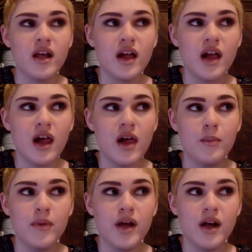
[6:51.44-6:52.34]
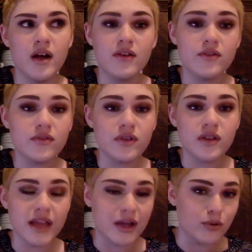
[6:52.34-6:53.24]
of
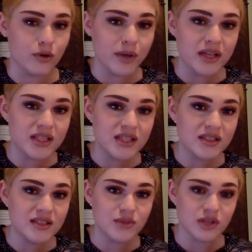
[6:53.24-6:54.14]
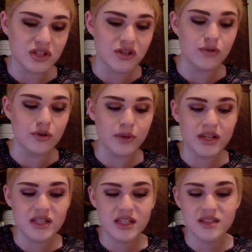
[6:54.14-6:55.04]
lacquer paintings, Russian lacquer
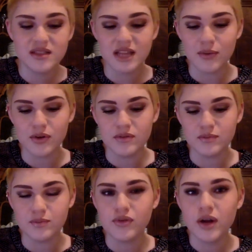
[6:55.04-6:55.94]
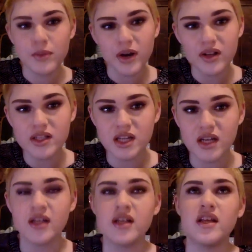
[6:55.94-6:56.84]
paintings that were primarily
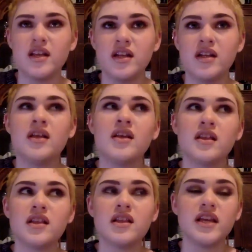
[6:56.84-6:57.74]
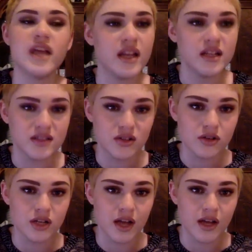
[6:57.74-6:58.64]
done in the late 80s and
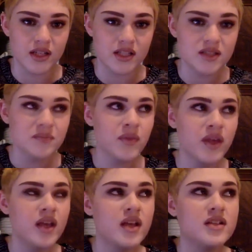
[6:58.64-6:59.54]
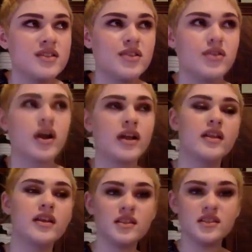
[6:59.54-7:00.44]
early 90s. So they're kind of
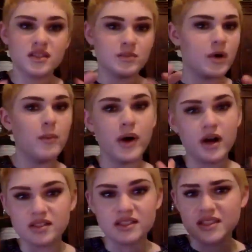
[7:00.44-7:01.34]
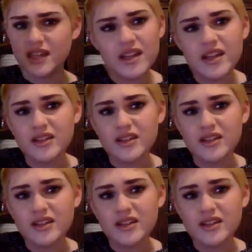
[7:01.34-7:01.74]
like these small boxes, kind of like